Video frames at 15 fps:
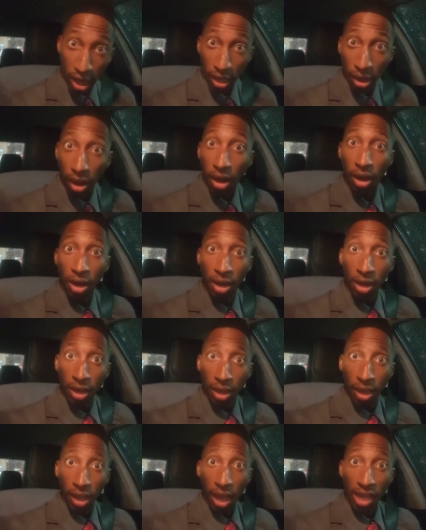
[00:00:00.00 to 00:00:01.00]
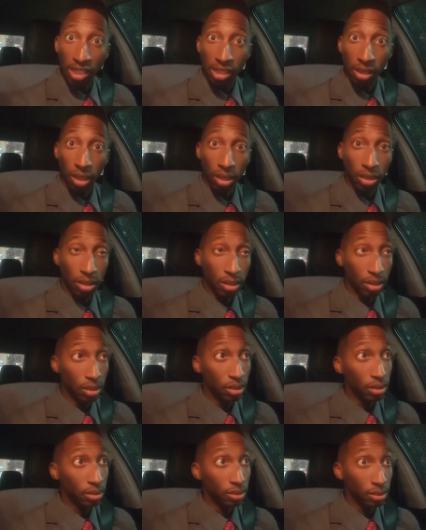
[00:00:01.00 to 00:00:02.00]
card. And I said, uh,
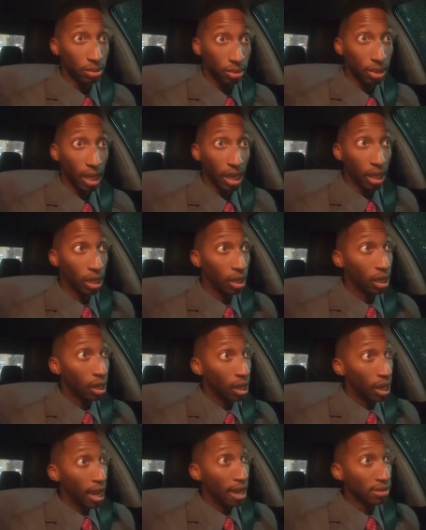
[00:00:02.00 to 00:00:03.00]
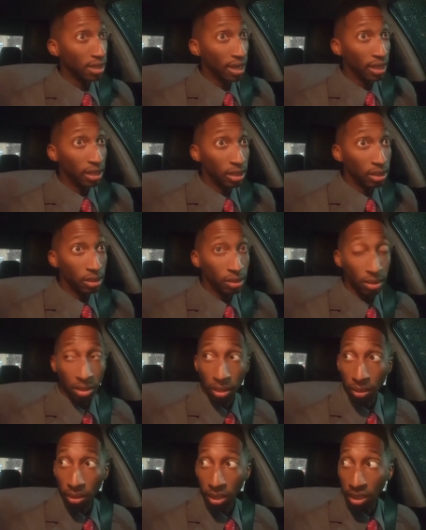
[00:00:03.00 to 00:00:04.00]
huh, okay. I was like, he, you
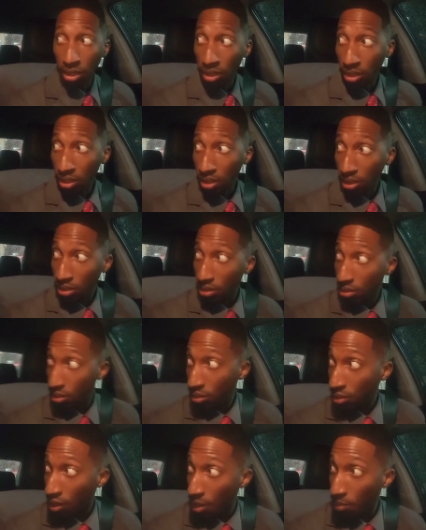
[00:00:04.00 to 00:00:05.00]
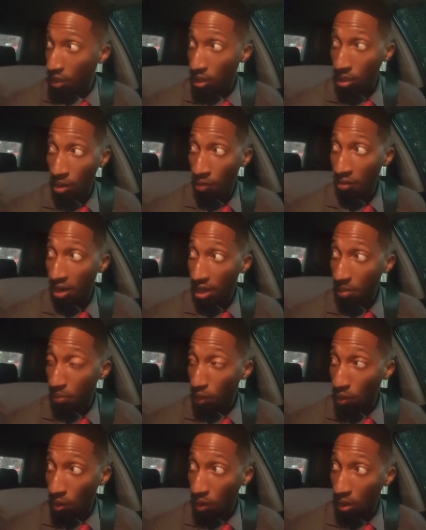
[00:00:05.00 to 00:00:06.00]
know, he, you know, I'm looking over at the
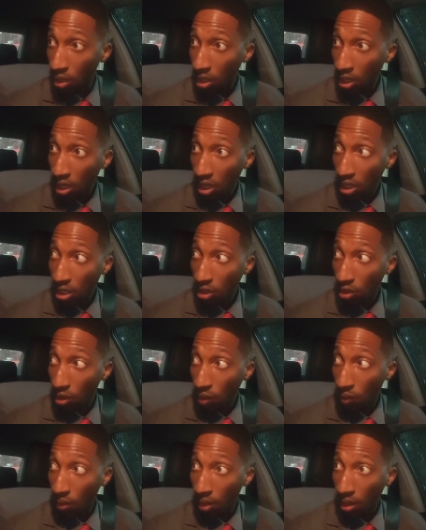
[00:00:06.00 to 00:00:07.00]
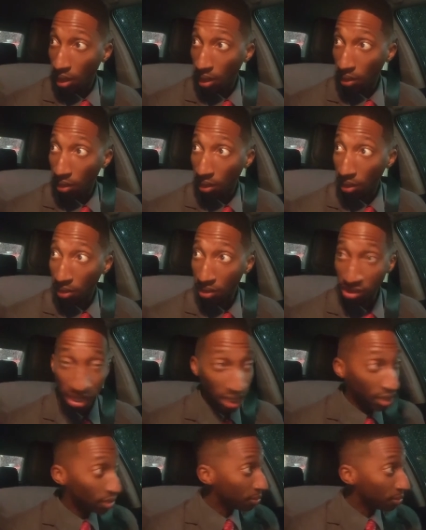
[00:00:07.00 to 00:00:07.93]
board, you know, uh, uh, to see,